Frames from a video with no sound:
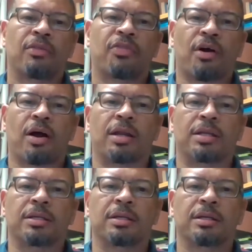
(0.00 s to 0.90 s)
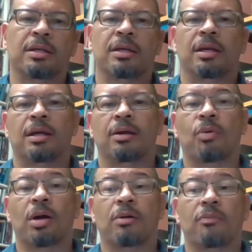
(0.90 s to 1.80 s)
thought,
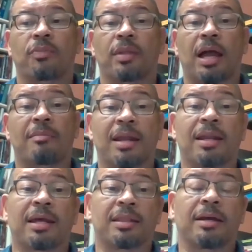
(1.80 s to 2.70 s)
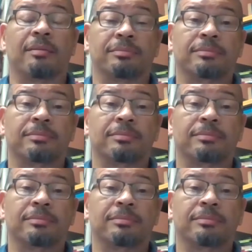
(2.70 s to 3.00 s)
well, I'm not like them,